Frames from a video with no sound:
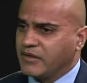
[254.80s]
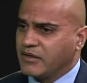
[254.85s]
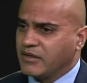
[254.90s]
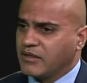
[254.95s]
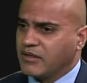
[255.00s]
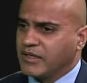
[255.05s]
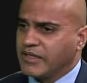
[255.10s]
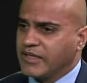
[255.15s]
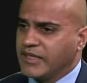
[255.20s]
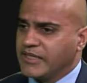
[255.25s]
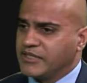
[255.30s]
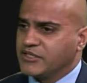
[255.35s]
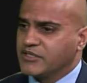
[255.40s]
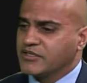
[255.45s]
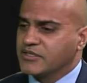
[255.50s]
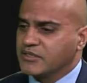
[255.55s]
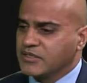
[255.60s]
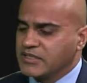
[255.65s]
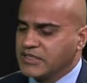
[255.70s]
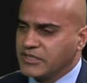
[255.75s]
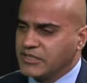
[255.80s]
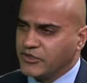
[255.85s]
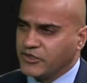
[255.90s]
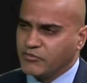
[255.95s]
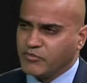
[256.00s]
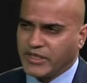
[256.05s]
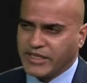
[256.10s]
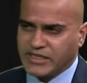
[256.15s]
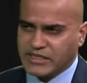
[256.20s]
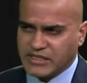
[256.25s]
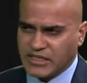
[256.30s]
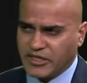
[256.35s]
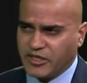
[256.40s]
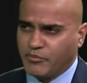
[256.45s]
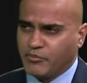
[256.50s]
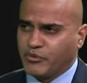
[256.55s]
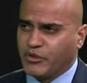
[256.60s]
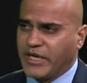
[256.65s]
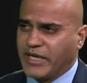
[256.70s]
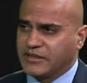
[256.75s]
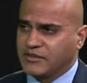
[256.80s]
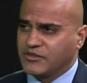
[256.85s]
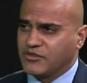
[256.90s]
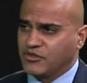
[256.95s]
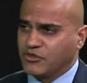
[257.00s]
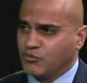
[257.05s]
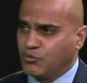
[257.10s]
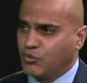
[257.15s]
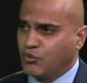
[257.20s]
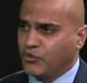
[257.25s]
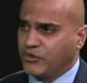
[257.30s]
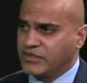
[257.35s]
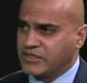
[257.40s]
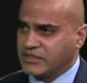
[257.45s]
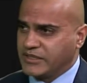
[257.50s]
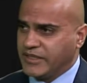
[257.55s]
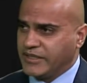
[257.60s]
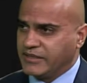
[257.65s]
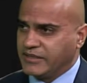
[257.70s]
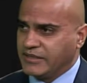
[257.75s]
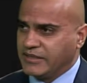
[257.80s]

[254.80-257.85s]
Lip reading: I just geared my entire practice towards that.